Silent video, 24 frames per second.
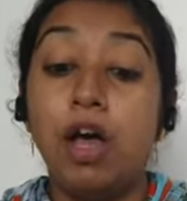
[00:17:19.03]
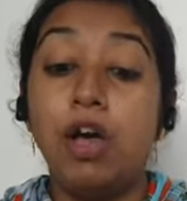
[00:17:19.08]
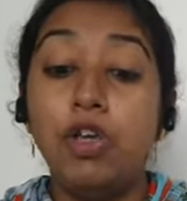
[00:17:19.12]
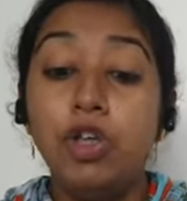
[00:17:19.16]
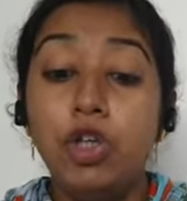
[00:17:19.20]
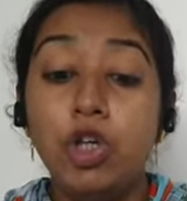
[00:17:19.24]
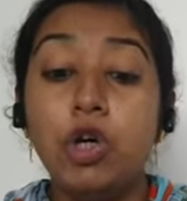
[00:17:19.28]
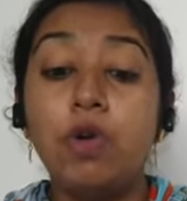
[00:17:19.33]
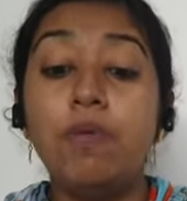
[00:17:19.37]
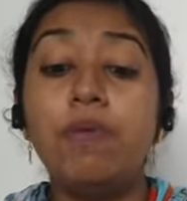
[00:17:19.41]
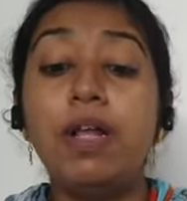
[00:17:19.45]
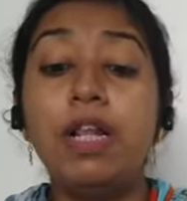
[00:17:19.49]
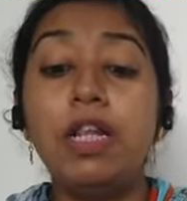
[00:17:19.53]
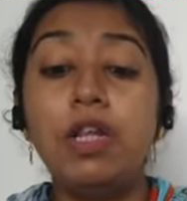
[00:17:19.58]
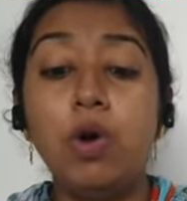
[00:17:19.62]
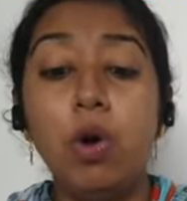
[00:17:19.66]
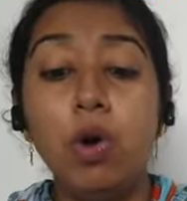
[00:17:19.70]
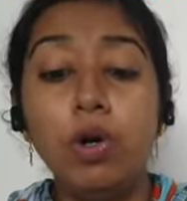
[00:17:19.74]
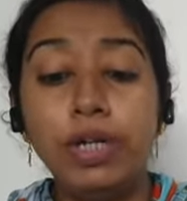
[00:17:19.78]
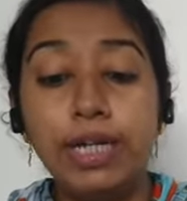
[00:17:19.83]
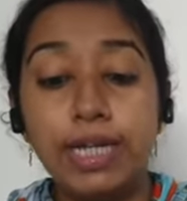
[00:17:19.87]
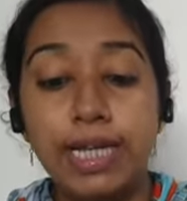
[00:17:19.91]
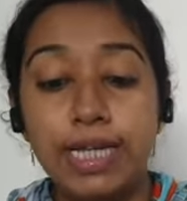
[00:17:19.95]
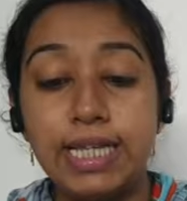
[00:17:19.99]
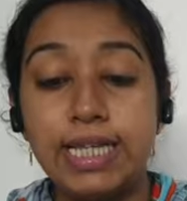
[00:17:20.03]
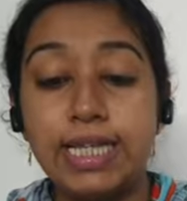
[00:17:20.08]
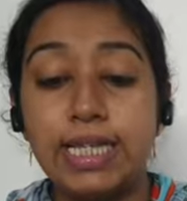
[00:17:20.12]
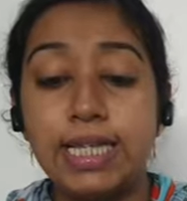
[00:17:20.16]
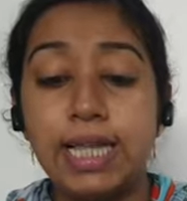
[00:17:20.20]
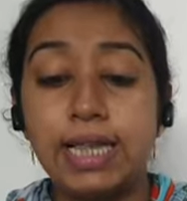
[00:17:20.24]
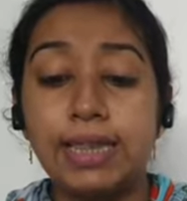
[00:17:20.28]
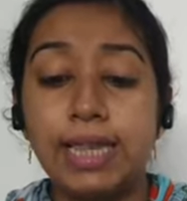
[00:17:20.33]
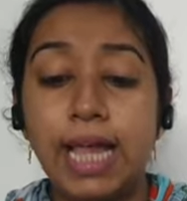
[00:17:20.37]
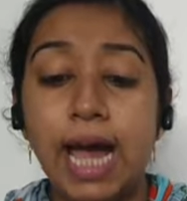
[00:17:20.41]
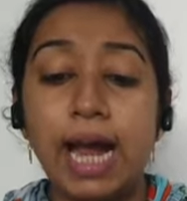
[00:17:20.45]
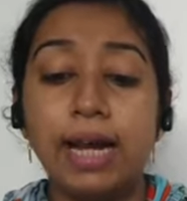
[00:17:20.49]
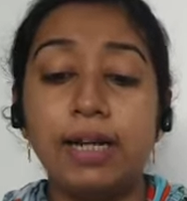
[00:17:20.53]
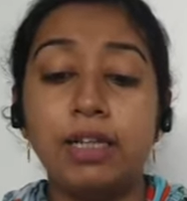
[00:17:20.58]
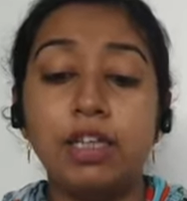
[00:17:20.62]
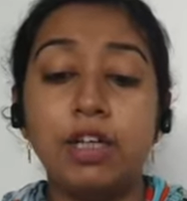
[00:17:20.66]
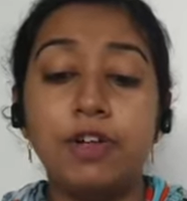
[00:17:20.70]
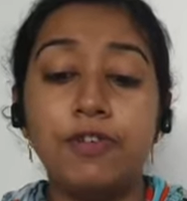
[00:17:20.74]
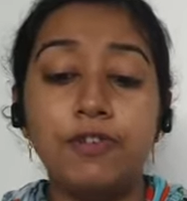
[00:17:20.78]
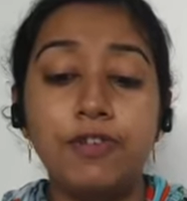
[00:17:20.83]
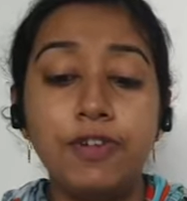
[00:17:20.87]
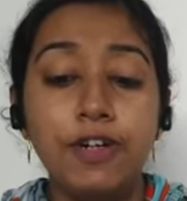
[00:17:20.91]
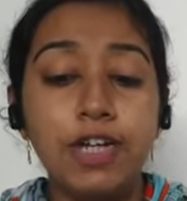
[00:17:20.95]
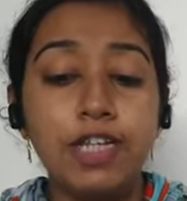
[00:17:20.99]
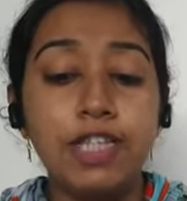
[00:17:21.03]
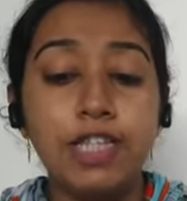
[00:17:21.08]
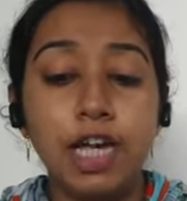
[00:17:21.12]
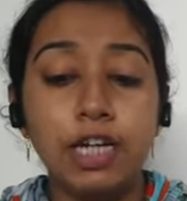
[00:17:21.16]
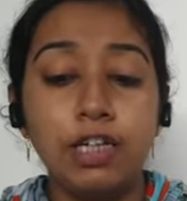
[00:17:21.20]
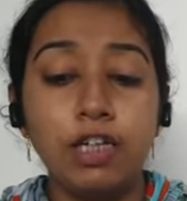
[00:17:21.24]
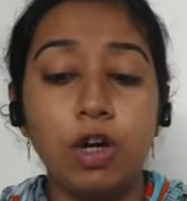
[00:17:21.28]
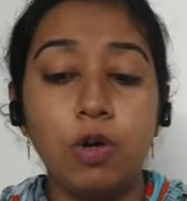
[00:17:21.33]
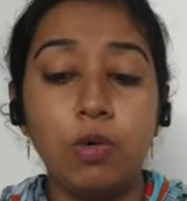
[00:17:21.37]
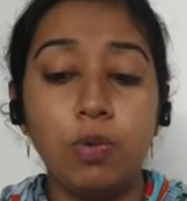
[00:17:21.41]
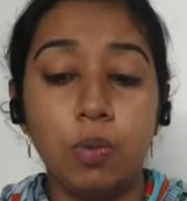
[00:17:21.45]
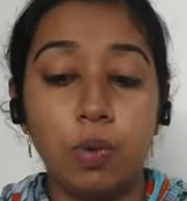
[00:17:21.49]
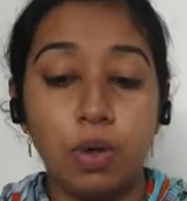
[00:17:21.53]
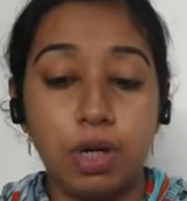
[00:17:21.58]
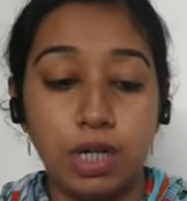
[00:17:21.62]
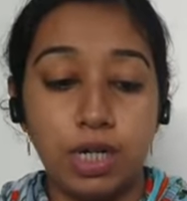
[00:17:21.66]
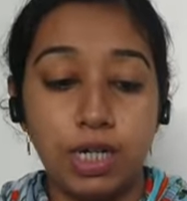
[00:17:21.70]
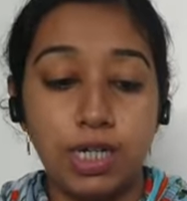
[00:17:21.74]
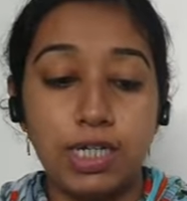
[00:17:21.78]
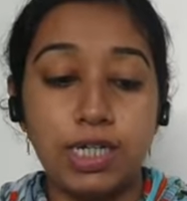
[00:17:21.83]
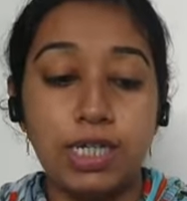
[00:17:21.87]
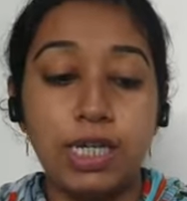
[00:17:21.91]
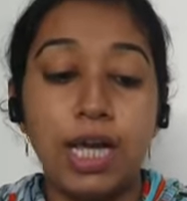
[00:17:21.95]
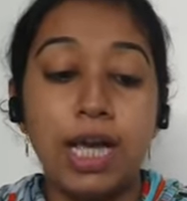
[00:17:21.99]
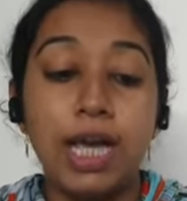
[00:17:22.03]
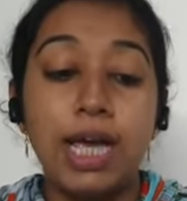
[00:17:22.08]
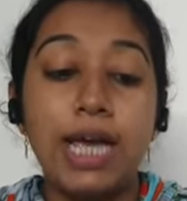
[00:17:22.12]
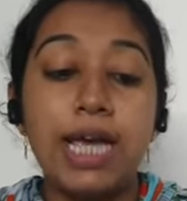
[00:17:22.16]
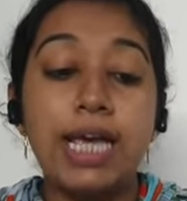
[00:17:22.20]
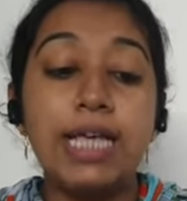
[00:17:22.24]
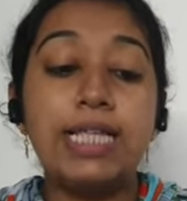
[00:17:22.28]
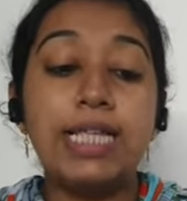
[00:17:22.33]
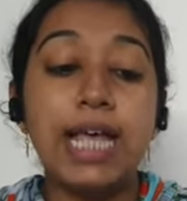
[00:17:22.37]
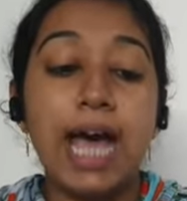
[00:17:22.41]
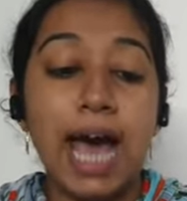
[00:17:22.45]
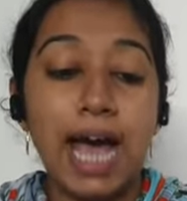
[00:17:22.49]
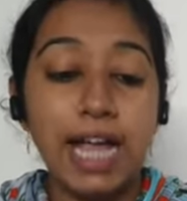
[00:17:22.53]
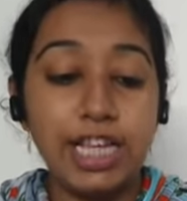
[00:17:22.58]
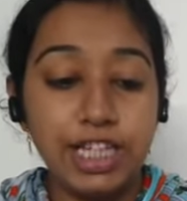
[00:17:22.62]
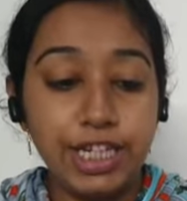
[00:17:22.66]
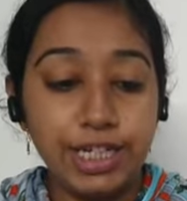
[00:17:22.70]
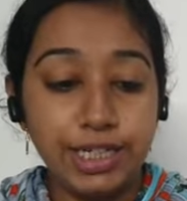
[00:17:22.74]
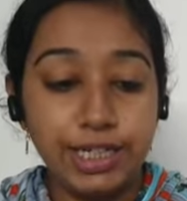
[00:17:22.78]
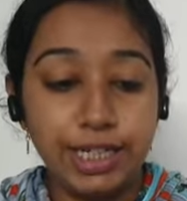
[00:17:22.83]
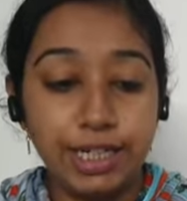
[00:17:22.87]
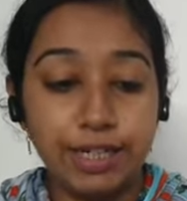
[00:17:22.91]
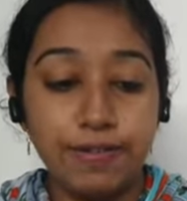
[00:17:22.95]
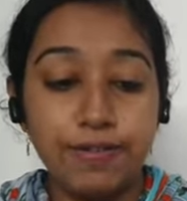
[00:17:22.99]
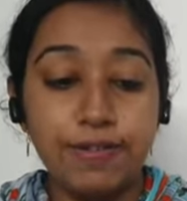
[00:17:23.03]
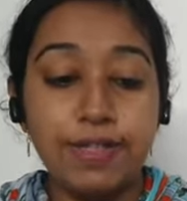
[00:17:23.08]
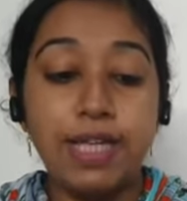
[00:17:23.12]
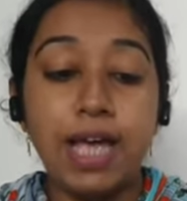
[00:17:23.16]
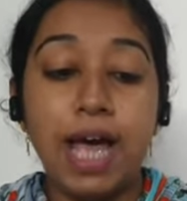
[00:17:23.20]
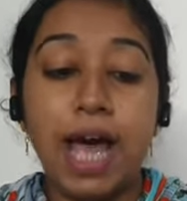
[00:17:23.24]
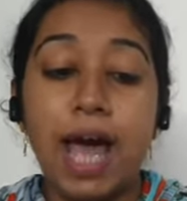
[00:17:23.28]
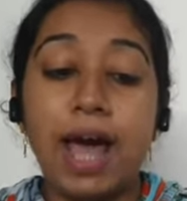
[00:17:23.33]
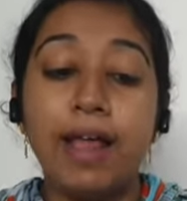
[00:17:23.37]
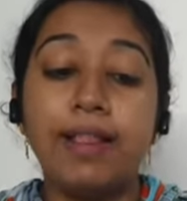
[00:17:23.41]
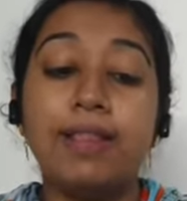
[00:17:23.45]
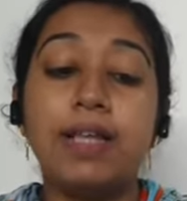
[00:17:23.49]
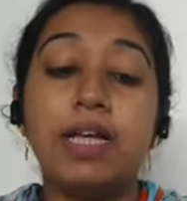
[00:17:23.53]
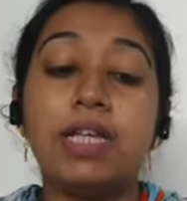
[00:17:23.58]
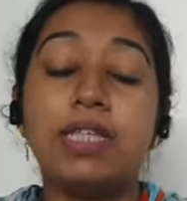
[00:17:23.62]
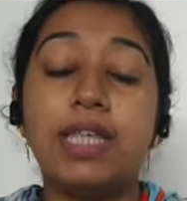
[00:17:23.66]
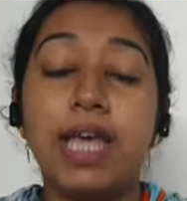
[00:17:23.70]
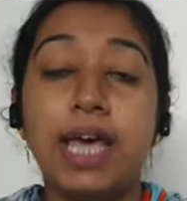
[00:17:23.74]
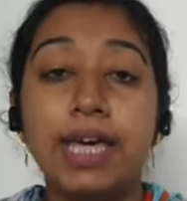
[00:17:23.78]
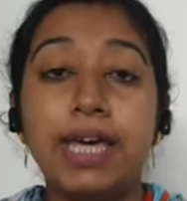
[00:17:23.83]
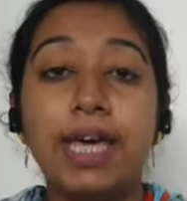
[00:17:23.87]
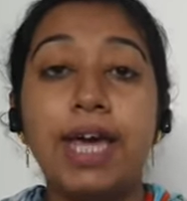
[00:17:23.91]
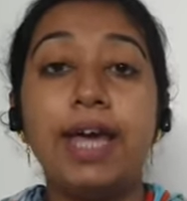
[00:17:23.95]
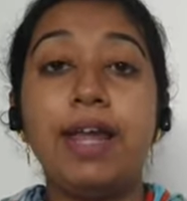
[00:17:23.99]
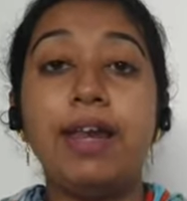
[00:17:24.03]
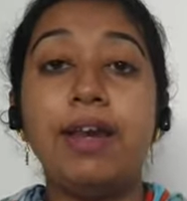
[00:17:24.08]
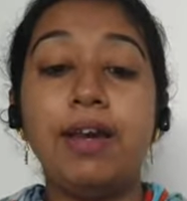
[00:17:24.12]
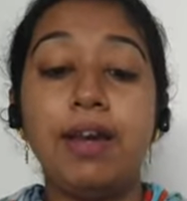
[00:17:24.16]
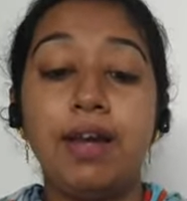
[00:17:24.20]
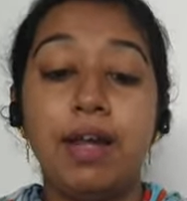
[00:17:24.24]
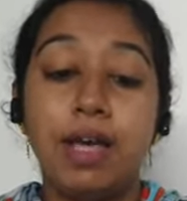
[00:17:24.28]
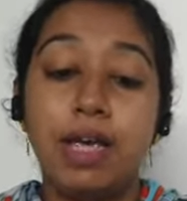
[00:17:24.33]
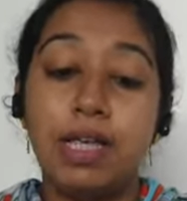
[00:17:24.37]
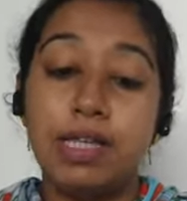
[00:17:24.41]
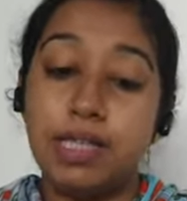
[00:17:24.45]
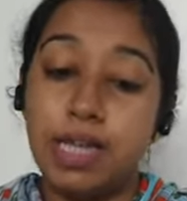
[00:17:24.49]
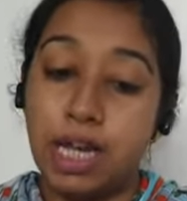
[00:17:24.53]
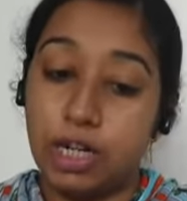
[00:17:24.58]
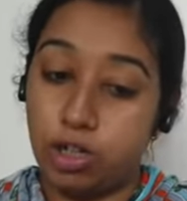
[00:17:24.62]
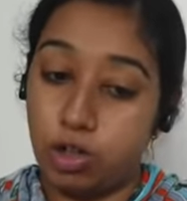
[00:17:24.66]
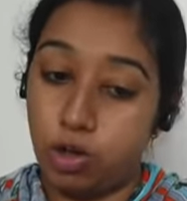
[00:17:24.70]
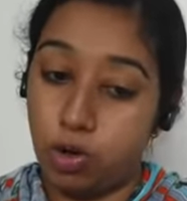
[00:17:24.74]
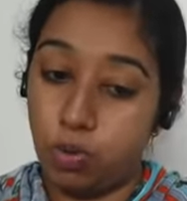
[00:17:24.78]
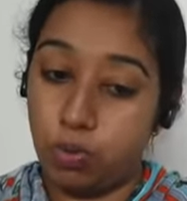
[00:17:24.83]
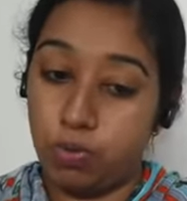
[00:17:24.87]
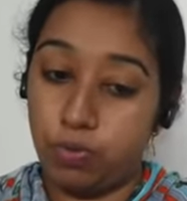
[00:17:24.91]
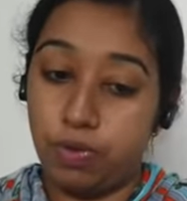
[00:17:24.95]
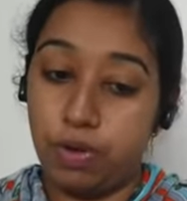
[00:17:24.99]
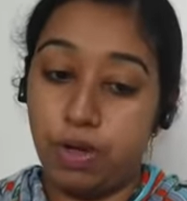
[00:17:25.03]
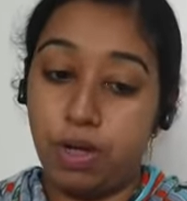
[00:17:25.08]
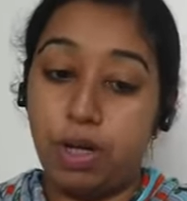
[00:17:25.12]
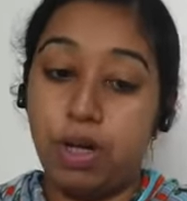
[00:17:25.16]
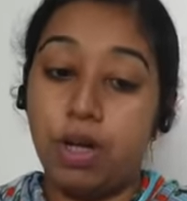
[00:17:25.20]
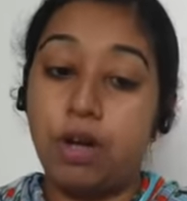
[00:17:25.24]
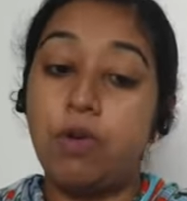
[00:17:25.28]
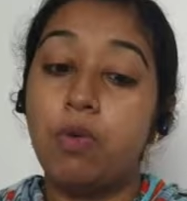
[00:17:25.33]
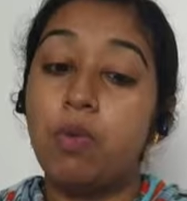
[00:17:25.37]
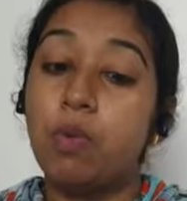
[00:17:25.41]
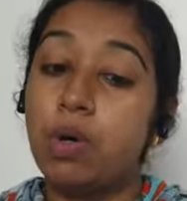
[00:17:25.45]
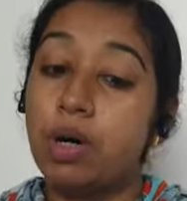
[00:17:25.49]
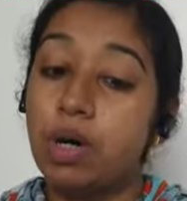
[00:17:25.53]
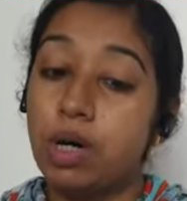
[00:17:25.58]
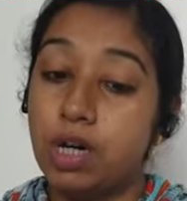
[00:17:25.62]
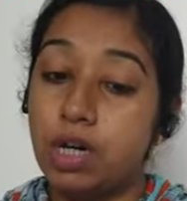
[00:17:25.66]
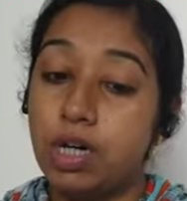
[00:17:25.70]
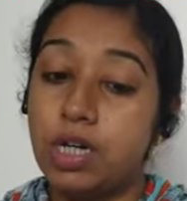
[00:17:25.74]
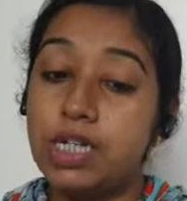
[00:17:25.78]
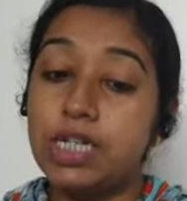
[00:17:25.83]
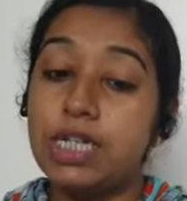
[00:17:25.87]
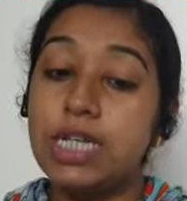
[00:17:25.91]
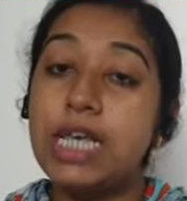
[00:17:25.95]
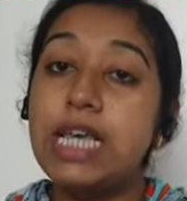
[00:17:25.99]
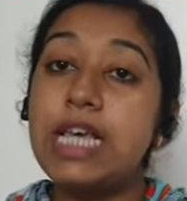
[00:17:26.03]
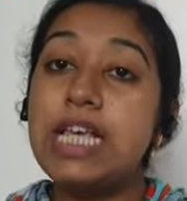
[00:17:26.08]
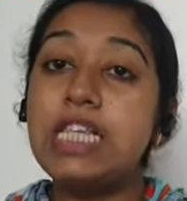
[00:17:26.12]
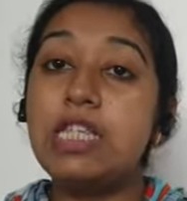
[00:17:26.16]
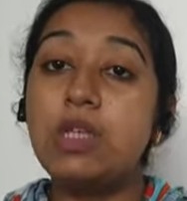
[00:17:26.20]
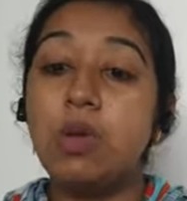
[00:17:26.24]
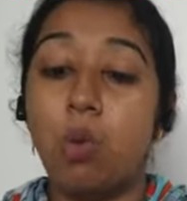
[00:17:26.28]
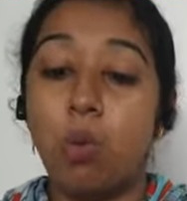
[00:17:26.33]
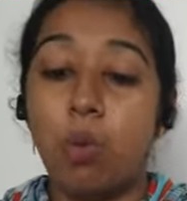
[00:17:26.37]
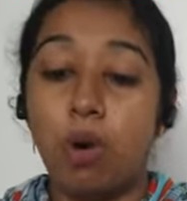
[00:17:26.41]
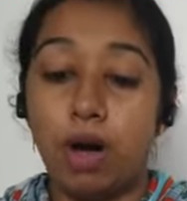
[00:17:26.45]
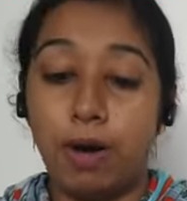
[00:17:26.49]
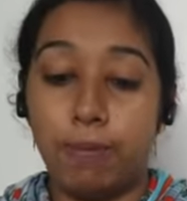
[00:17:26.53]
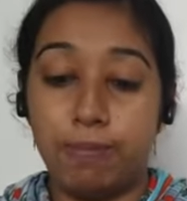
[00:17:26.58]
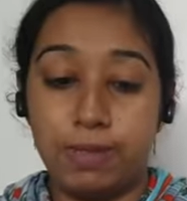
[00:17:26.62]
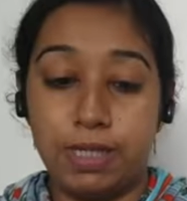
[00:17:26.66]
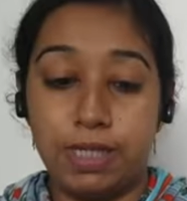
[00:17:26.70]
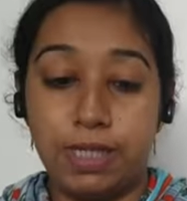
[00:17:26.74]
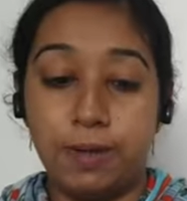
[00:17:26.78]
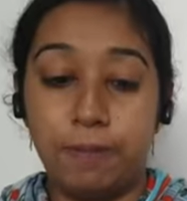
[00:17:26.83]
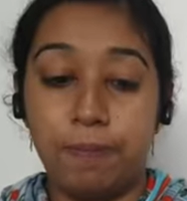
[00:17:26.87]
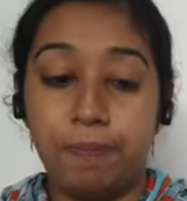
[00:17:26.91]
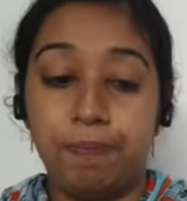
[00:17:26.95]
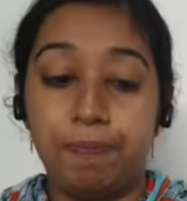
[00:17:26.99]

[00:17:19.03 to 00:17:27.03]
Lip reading: You will notice that the first set of words is adjectives and the second set of words is verbs.